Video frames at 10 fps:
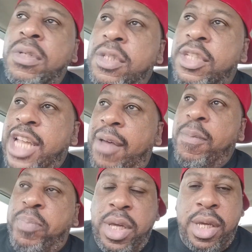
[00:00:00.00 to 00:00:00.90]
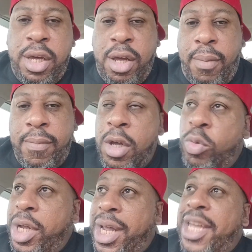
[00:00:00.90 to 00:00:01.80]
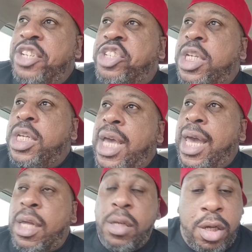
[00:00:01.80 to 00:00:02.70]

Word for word: 7 p.m. with AG8.